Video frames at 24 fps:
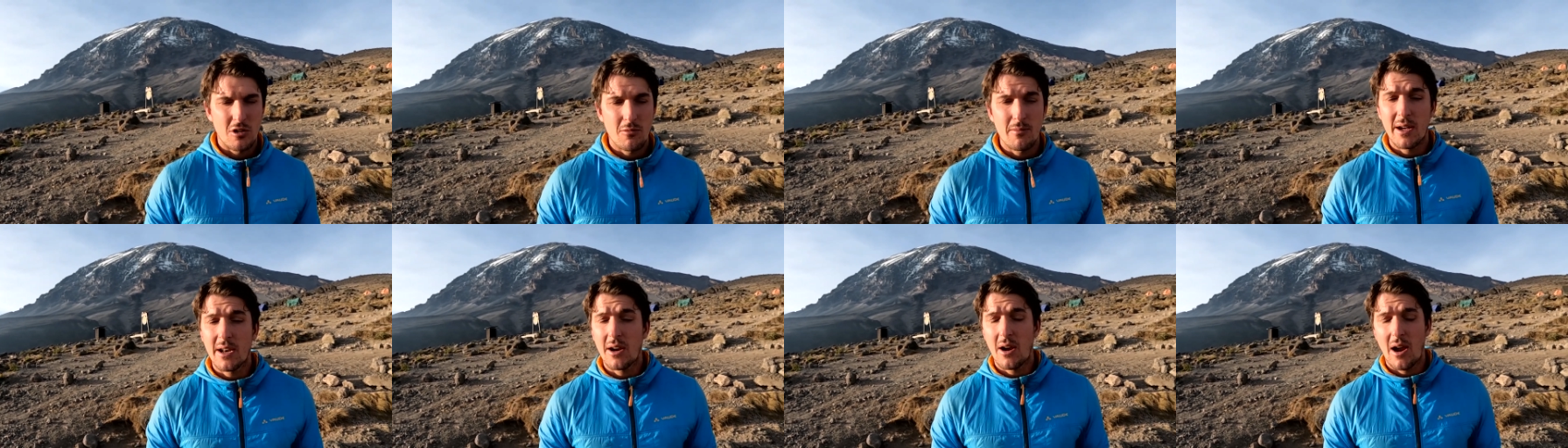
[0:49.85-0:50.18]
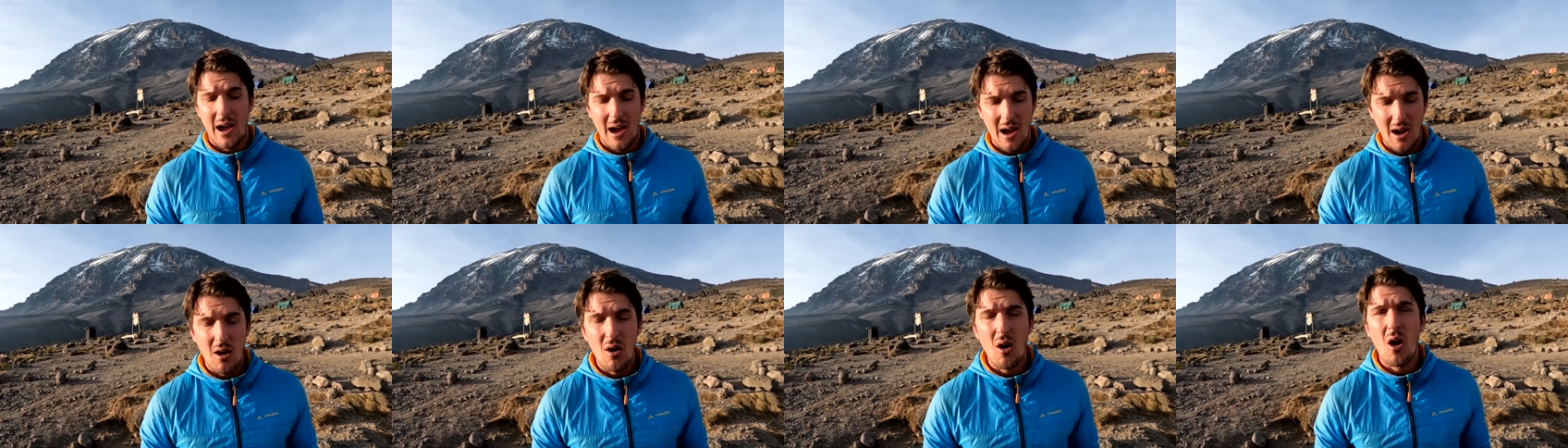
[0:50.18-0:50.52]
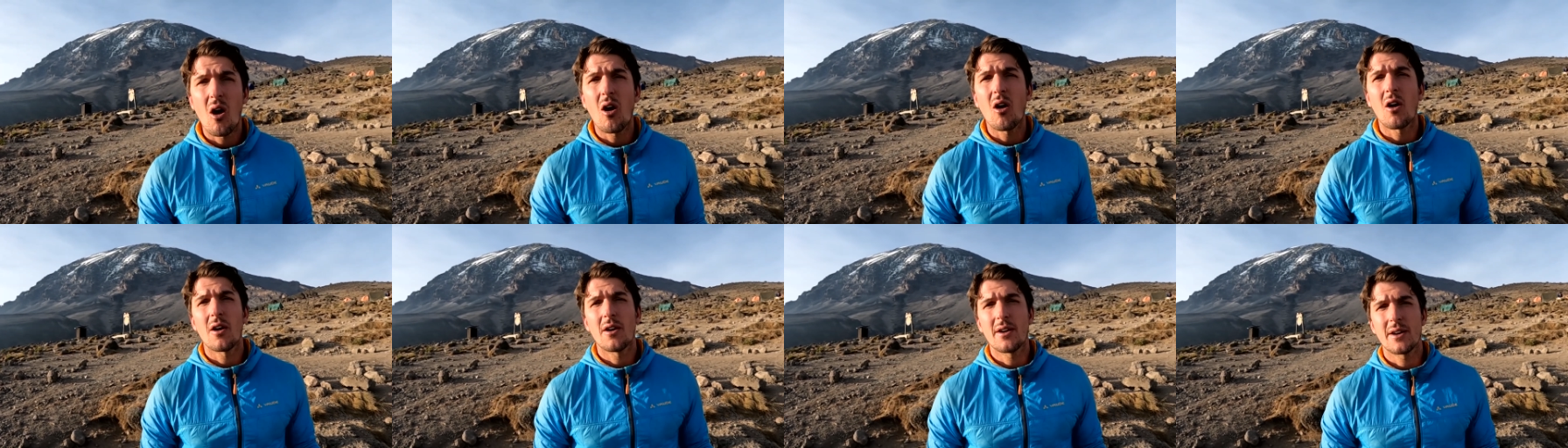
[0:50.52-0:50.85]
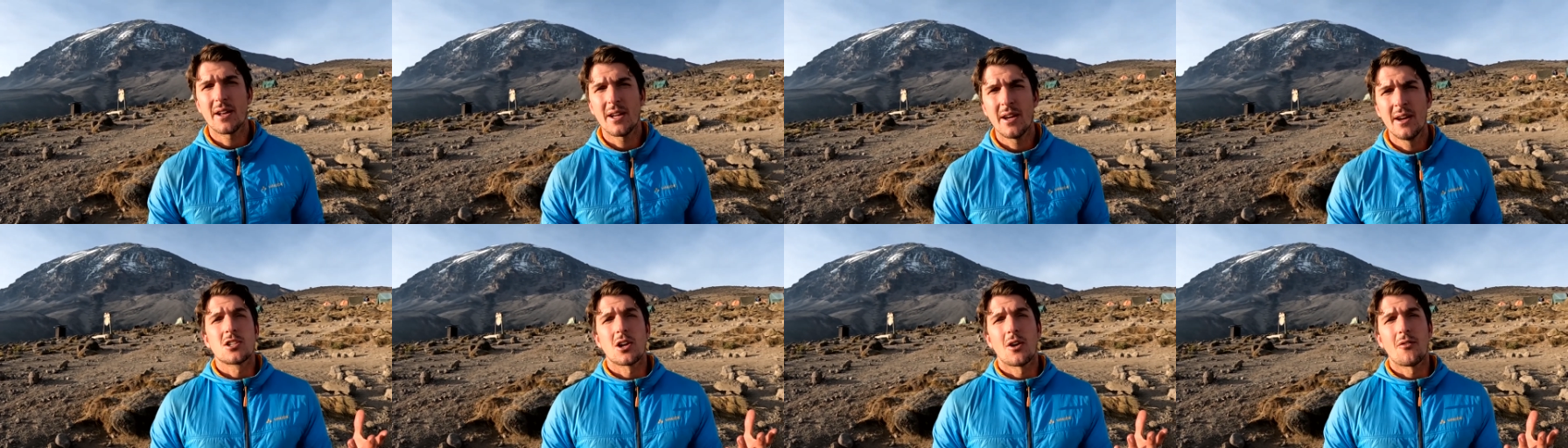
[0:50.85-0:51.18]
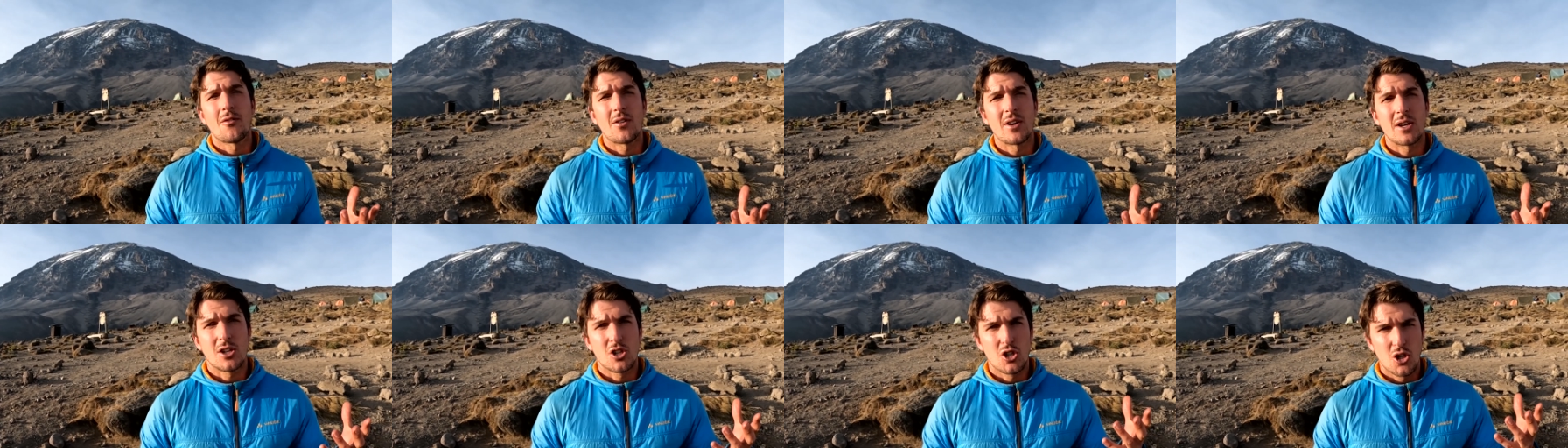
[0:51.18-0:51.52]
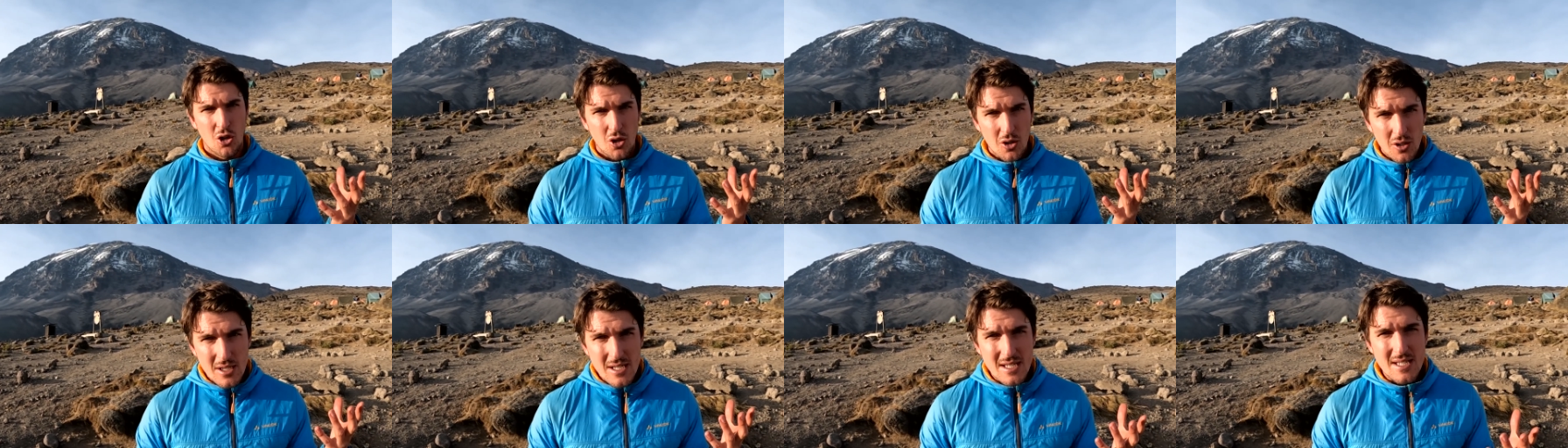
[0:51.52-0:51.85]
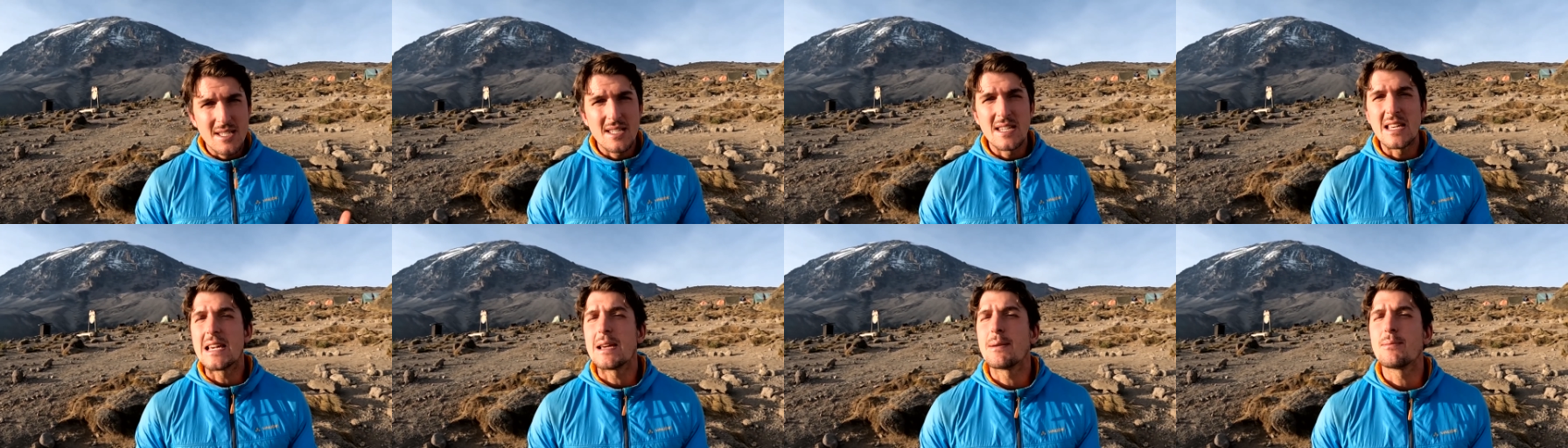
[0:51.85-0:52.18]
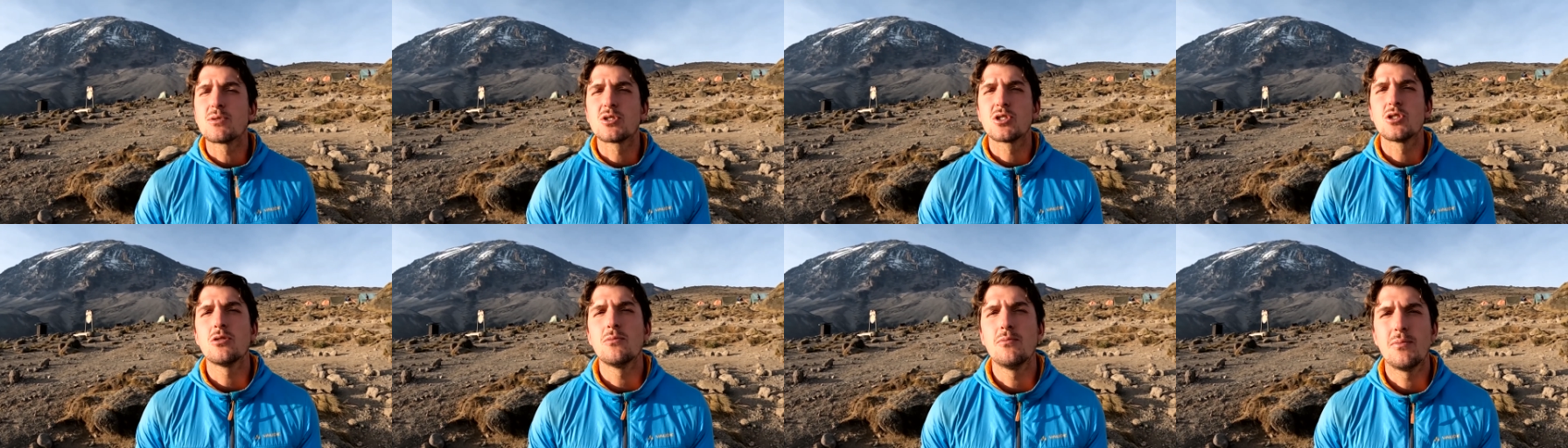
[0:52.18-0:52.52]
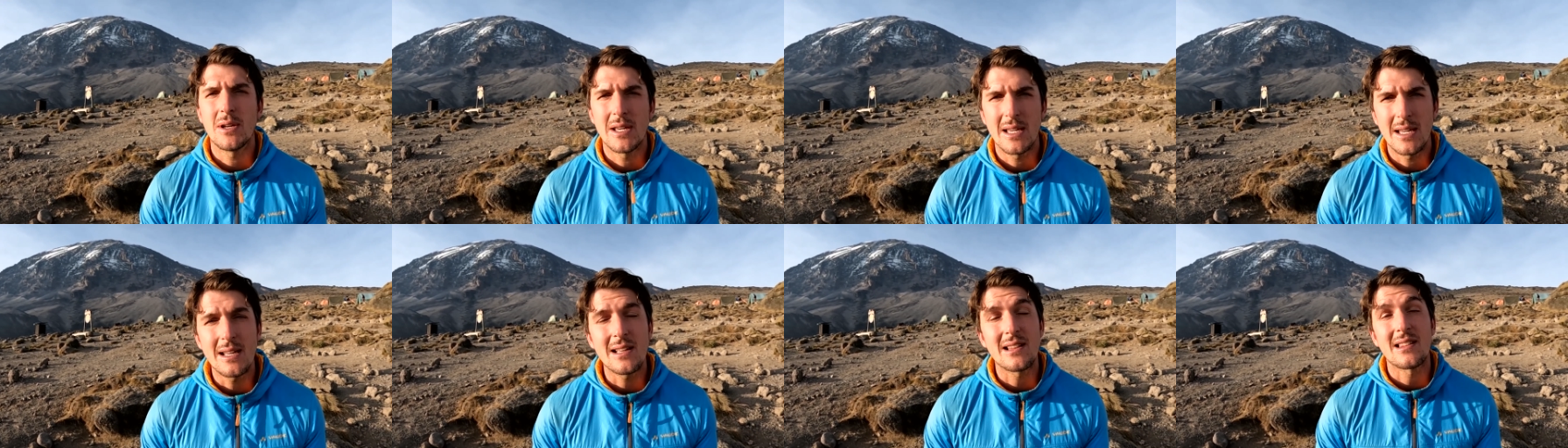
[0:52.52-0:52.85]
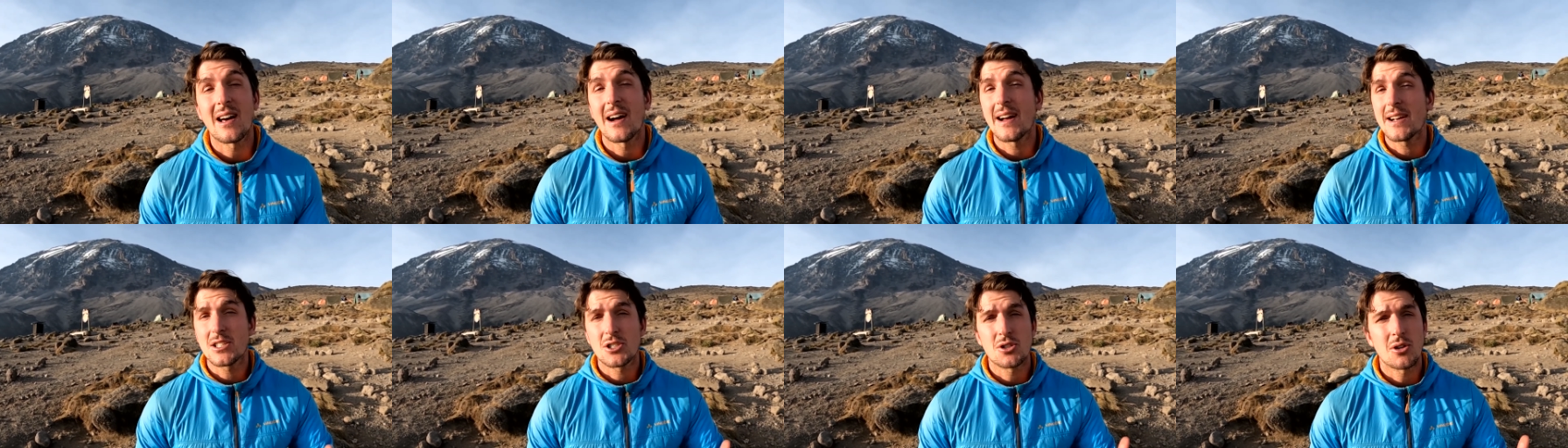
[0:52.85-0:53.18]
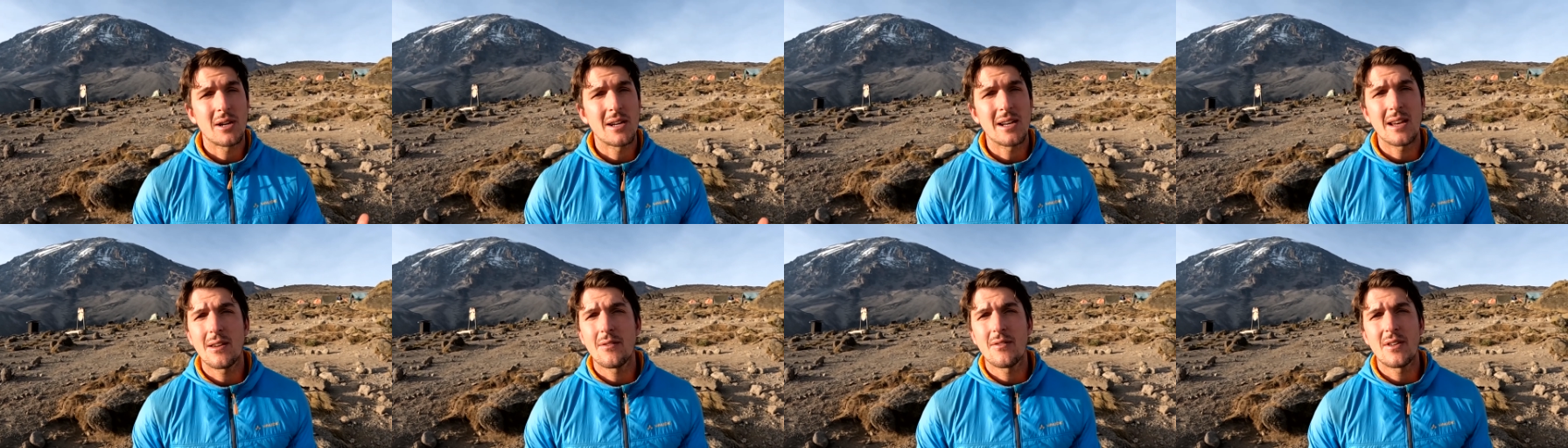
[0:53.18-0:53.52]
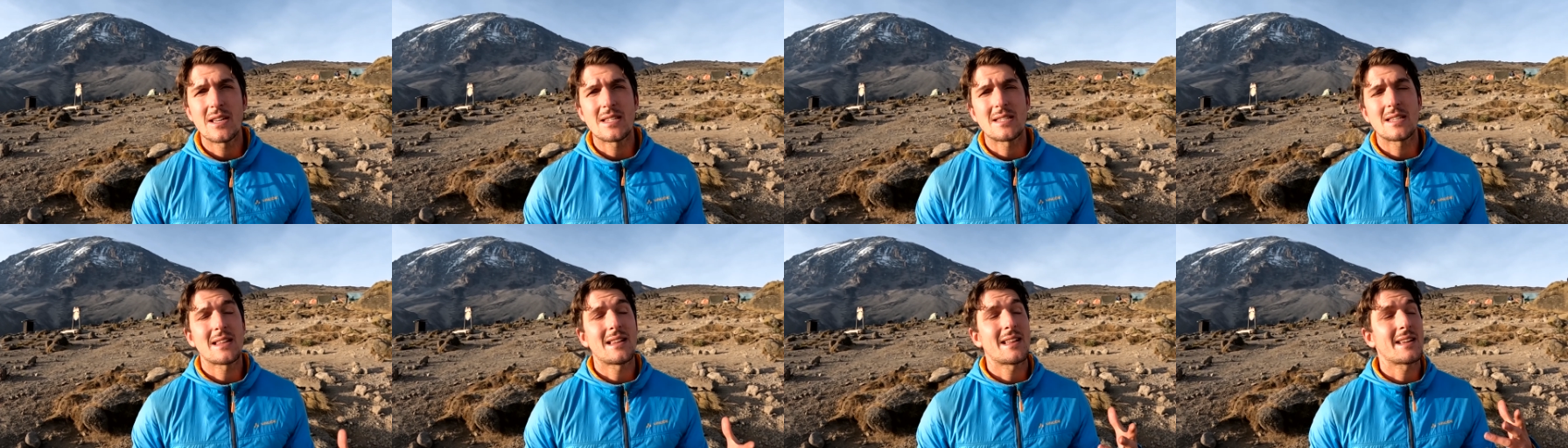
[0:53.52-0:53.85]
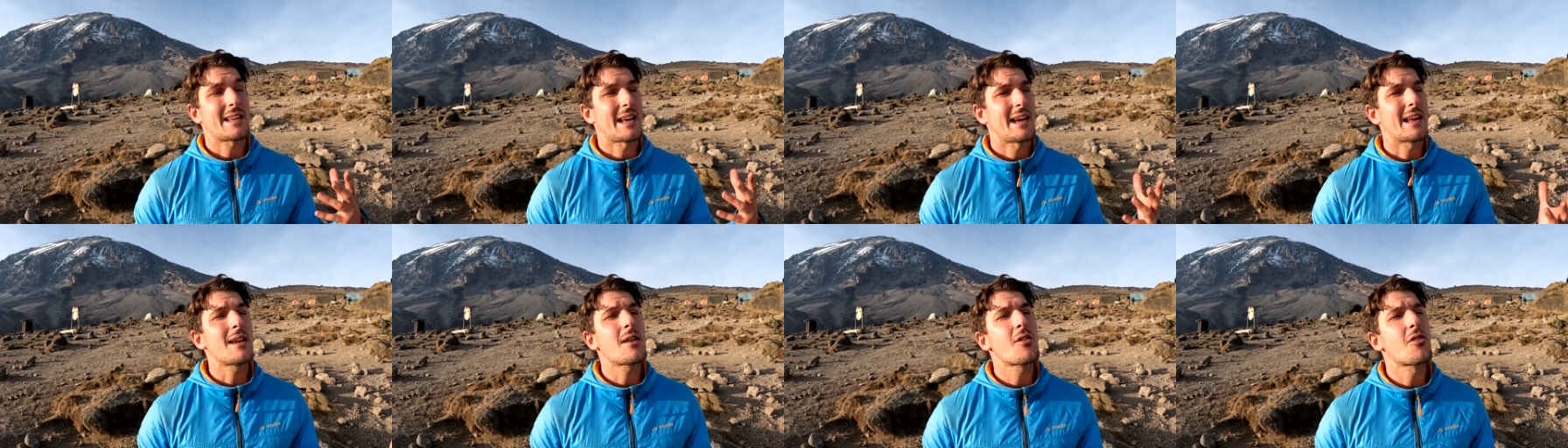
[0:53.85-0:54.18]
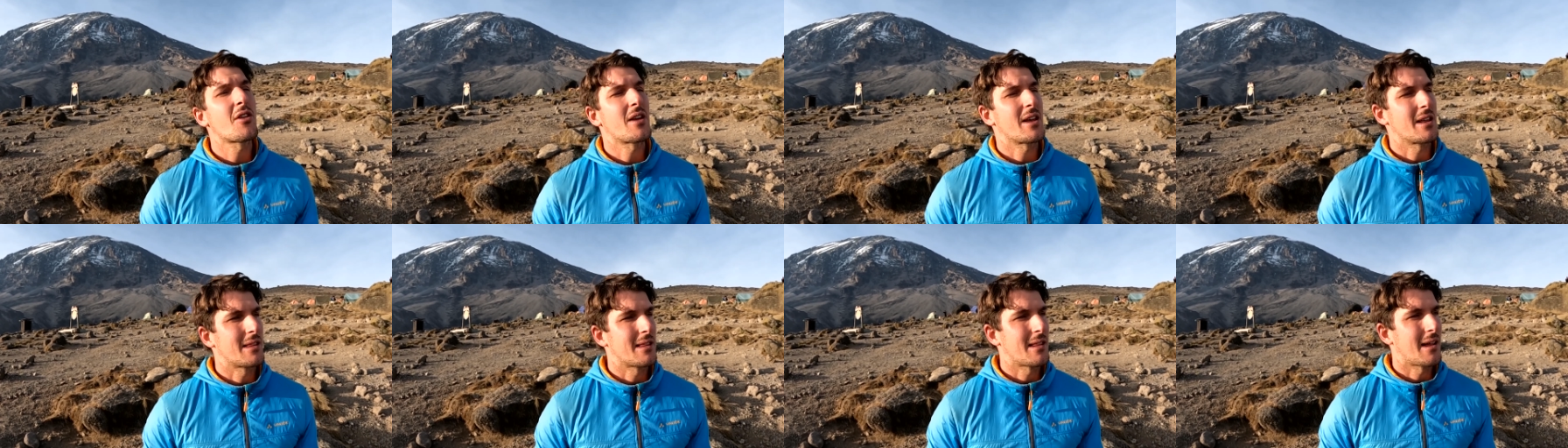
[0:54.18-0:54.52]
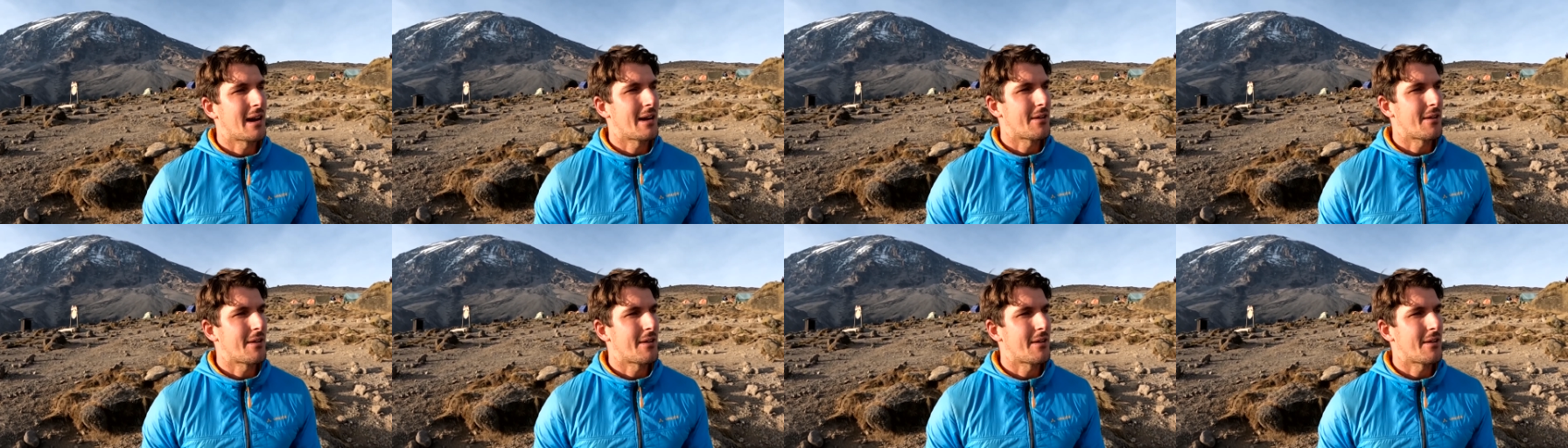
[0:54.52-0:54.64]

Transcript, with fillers: No matter how hard something could seem to be, like trading, investing, like anything in